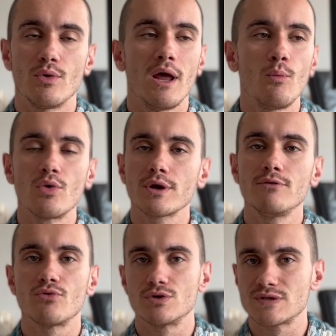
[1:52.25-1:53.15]
when I'm working
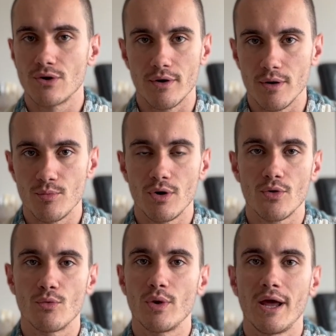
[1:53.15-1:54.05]
for a startup
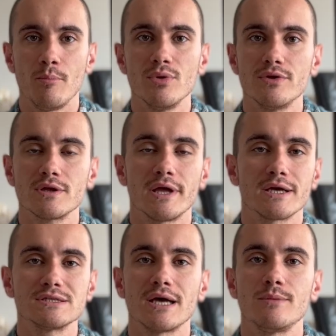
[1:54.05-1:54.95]
or when I'm building
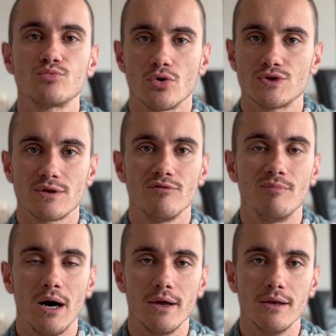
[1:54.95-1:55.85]
like a side project of
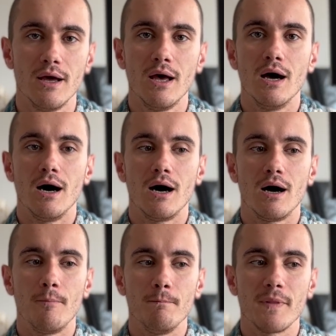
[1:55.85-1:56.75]
mine,
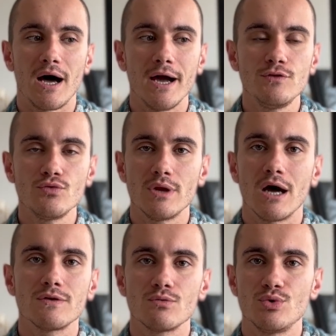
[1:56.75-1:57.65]
um, I do
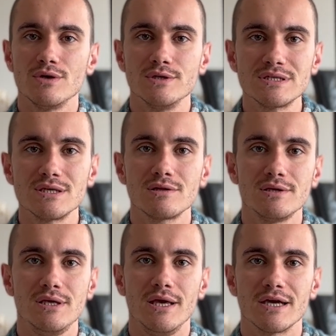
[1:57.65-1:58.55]
not
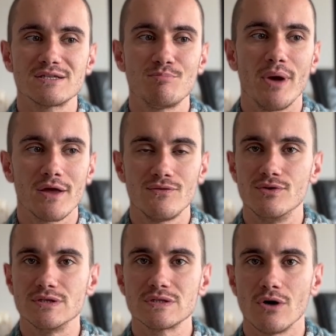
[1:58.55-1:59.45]
realistically expect
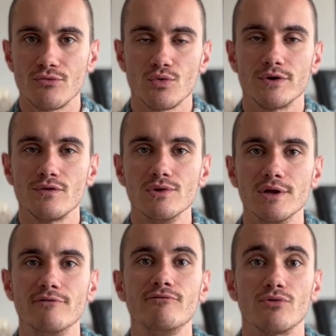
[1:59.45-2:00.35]
this software to
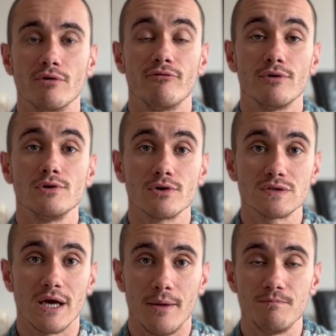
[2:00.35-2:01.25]
live for a very long
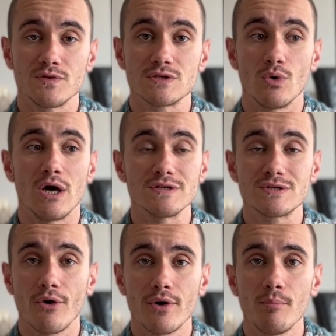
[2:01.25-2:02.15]
time. So a
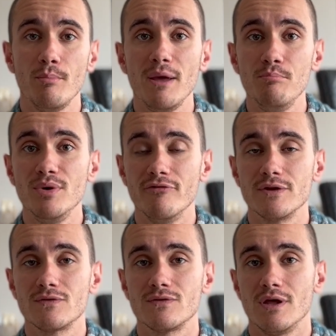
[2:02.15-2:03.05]
startup may
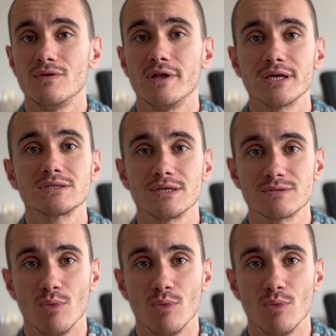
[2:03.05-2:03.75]
pivot in the next six